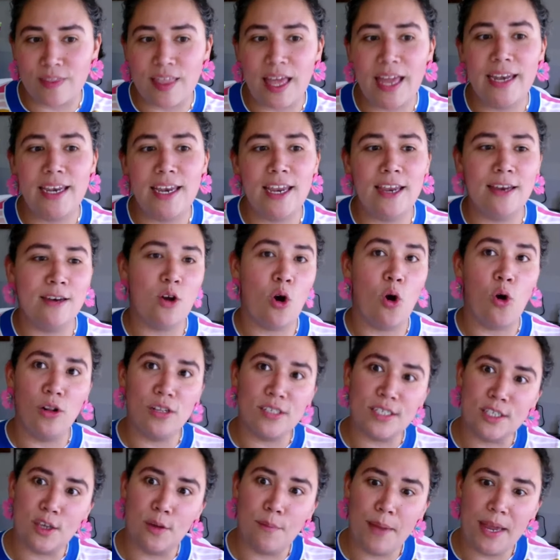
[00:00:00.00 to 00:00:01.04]
then it
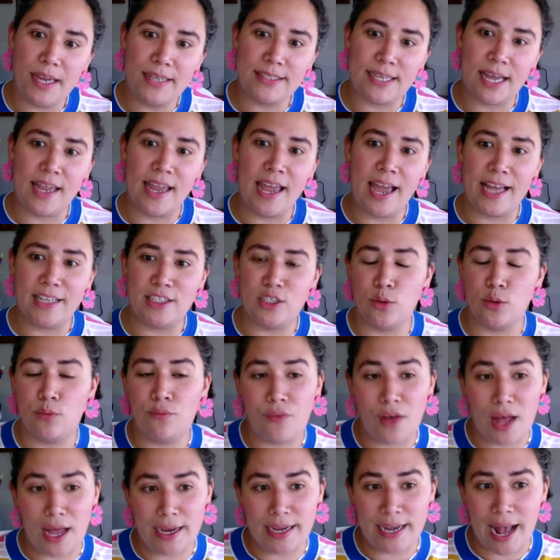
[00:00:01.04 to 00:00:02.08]
also meant I had to
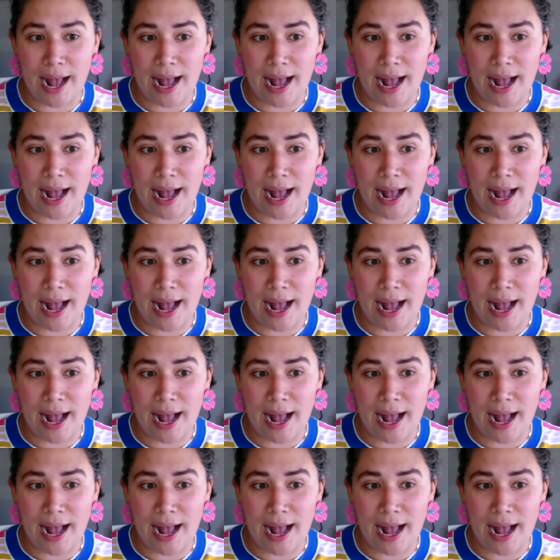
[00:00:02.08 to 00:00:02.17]
find